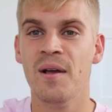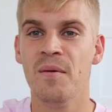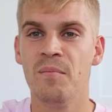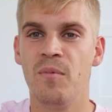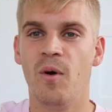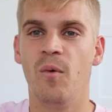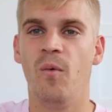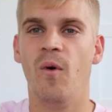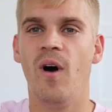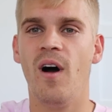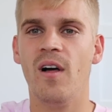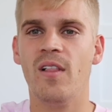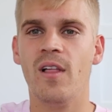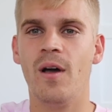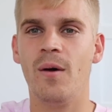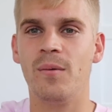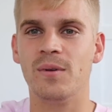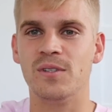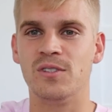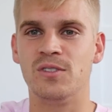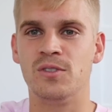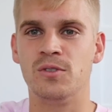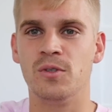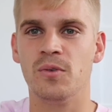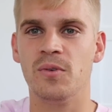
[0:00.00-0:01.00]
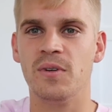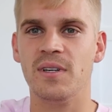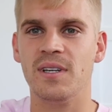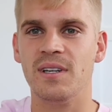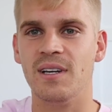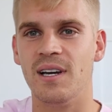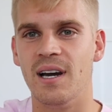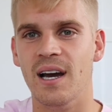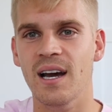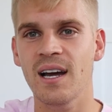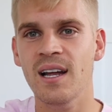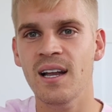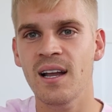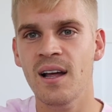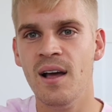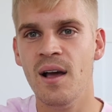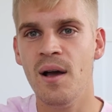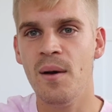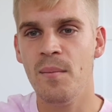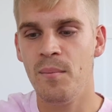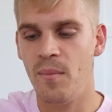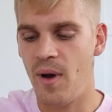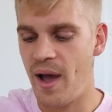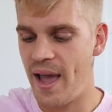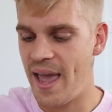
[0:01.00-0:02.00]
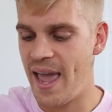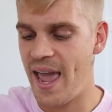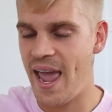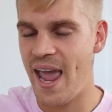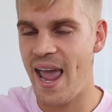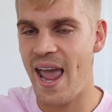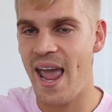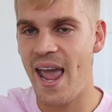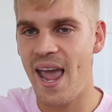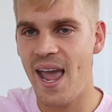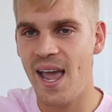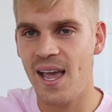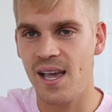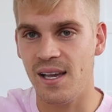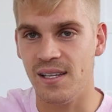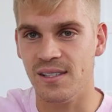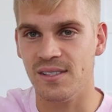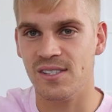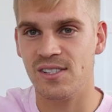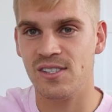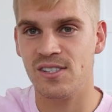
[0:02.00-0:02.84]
But while I was doing that, my hands